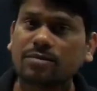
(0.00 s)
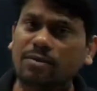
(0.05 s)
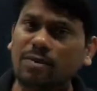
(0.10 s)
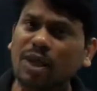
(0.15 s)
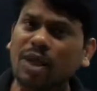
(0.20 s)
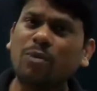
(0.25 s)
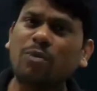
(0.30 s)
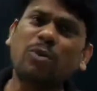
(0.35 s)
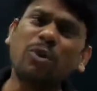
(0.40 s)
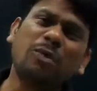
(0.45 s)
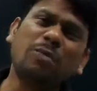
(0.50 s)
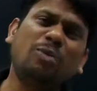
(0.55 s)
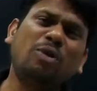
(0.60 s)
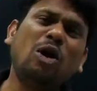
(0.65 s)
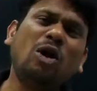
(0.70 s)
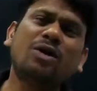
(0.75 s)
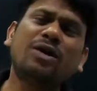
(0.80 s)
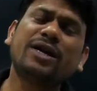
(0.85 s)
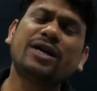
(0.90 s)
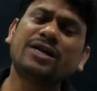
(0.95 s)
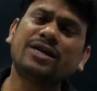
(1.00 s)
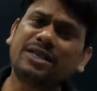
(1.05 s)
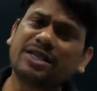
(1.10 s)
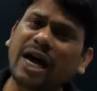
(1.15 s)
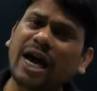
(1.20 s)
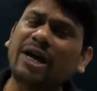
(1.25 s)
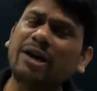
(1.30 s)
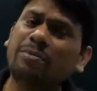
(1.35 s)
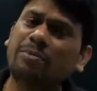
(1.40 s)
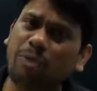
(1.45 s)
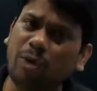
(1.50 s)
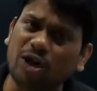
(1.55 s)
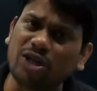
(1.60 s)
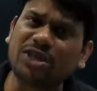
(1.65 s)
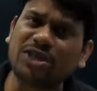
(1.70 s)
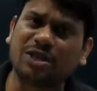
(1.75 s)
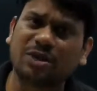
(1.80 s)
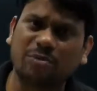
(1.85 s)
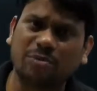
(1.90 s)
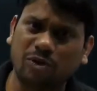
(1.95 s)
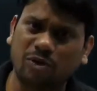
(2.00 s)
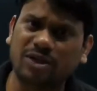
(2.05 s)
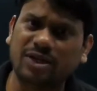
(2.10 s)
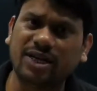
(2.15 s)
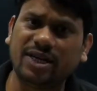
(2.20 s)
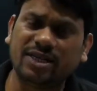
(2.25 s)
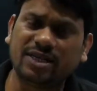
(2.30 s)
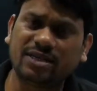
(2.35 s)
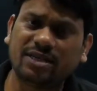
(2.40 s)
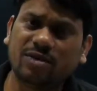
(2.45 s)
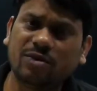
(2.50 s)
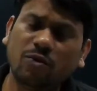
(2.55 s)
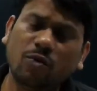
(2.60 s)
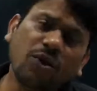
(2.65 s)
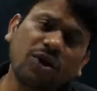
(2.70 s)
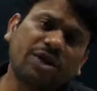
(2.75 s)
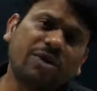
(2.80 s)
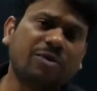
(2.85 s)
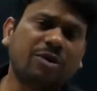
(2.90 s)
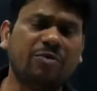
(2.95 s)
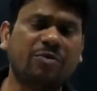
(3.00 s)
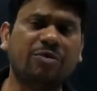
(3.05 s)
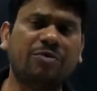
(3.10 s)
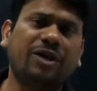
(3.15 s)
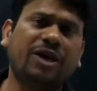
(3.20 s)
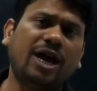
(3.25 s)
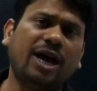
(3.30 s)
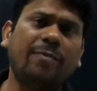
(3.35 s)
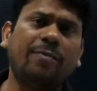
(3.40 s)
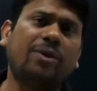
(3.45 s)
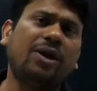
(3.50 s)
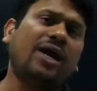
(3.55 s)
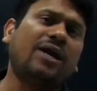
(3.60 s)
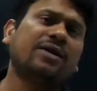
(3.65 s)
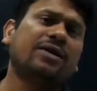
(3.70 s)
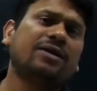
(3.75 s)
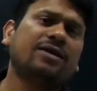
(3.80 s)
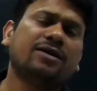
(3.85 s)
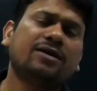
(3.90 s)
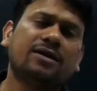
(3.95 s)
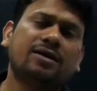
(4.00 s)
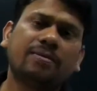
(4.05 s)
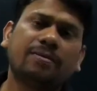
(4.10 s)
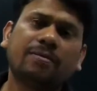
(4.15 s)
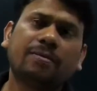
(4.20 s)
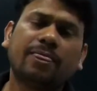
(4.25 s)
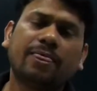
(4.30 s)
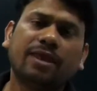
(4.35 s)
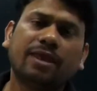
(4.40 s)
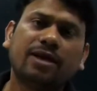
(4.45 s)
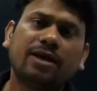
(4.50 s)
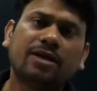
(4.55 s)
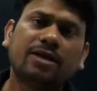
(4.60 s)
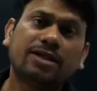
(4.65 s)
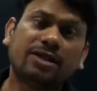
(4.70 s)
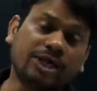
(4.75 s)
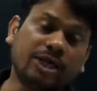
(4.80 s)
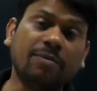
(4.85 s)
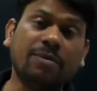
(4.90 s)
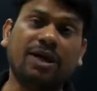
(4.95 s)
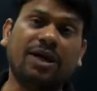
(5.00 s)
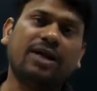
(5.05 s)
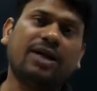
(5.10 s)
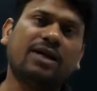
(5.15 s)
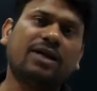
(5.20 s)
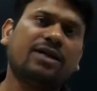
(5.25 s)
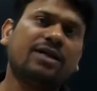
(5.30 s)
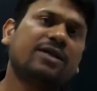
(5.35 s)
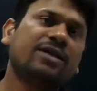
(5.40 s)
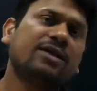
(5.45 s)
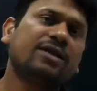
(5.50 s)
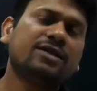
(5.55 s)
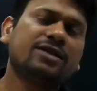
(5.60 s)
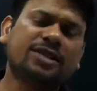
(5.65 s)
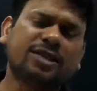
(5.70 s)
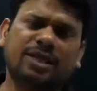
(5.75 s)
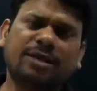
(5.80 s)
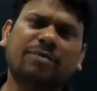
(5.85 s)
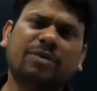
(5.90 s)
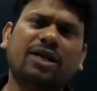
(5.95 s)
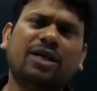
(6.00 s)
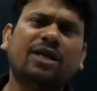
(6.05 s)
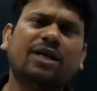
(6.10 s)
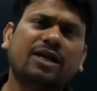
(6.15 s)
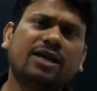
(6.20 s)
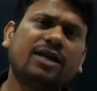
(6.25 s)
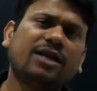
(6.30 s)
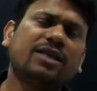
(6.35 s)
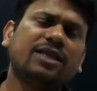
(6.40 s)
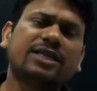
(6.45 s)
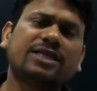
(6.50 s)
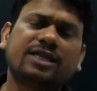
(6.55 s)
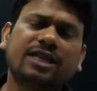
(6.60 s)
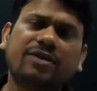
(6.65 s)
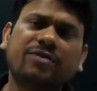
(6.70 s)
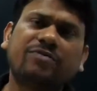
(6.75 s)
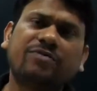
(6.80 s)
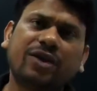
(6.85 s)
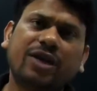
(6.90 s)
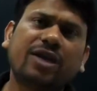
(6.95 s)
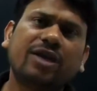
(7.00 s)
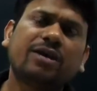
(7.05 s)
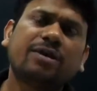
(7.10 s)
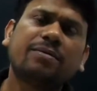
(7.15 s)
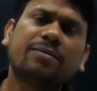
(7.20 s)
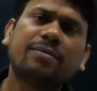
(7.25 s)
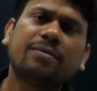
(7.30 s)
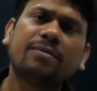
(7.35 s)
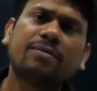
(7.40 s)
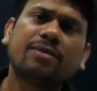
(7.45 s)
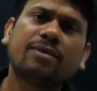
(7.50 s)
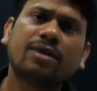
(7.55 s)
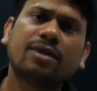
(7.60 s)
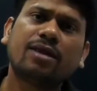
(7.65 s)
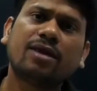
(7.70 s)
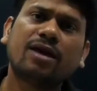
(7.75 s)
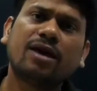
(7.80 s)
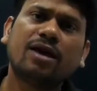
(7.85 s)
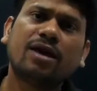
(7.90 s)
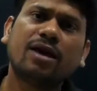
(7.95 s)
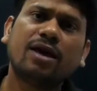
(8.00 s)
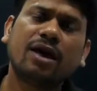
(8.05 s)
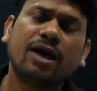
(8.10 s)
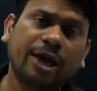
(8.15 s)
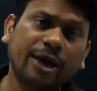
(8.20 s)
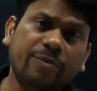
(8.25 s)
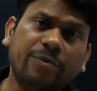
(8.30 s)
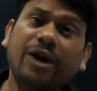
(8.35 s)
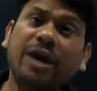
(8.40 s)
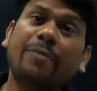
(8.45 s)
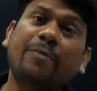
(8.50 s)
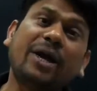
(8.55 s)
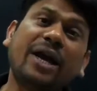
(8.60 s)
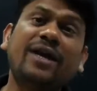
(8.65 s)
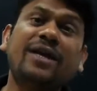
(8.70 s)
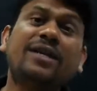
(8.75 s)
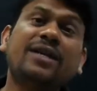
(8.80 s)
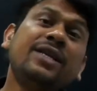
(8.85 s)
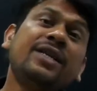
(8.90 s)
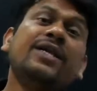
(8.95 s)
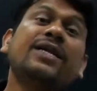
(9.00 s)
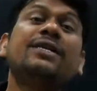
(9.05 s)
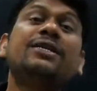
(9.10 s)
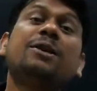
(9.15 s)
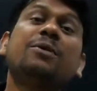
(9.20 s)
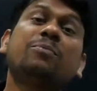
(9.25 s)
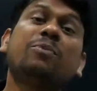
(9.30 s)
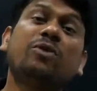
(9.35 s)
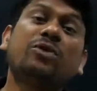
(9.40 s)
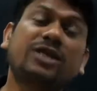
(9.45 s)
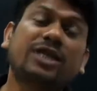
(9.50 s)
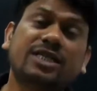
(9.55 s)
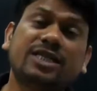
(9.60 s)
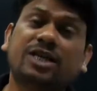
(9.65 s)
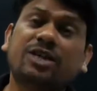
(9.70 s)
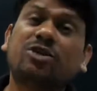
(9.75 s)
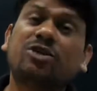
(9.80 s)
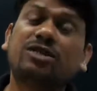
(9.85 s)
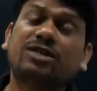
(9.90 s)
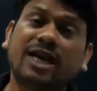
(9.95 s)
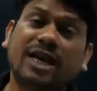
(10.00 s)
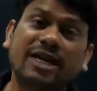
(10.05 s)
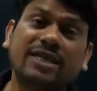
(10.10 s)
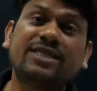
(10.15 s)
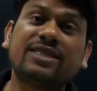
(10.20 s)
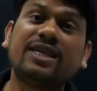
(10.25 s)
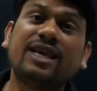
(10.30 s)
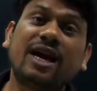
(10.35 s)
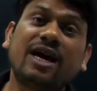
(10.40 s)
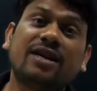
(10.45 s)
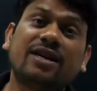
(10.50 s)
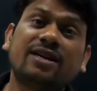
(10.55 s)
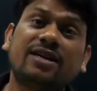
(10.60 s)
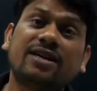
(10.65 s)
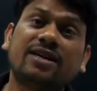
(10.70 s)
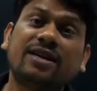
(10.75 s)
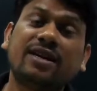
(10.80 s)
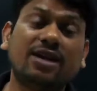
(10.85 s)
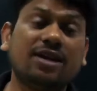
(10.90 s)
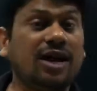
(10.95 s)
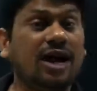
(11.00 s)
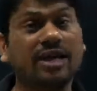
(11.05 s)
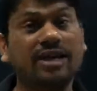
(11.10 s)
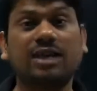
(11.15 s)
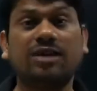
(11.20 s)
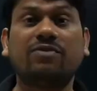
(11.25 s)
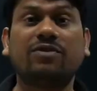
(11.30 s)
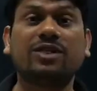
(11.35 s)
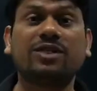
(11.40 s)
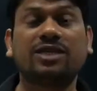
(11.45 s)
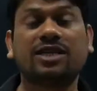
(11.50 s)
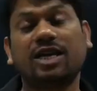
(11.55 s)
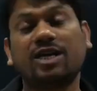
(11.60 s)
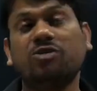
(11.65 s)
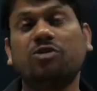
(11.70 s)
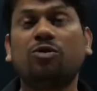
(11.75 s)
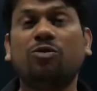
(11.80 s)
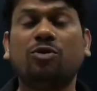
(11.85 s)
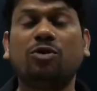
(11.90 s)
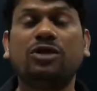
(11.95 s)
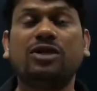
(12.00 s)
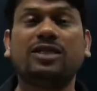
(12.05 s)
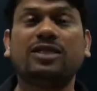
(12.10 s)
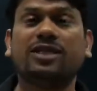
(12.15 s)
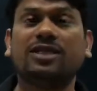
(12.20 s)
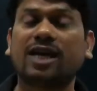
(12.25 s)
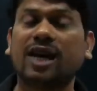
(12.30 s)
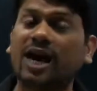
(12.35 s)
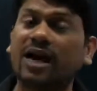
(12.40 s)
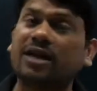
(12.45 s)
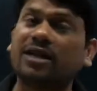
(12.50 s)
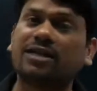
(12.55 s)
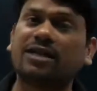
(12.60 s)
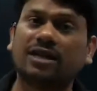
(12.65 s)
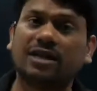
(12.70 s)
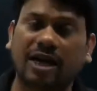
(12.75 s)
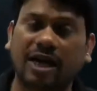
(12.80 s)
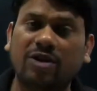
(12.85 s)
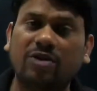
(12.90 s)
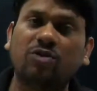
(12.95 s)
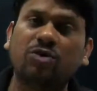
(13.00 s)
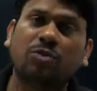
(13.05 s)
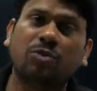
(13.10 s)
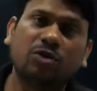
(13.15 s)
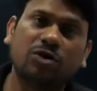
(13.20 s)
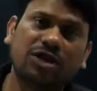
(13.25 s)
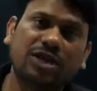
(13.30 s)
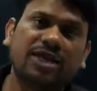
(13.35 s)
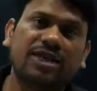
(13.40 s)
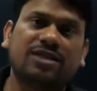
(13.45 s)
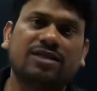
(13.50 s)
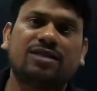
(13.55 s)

will block entire positive voltage, whatever we will apply. Similarly, in the same way, if we apply negative voltage across the SCR, in other words, cathode voltage is higher than anode voltage,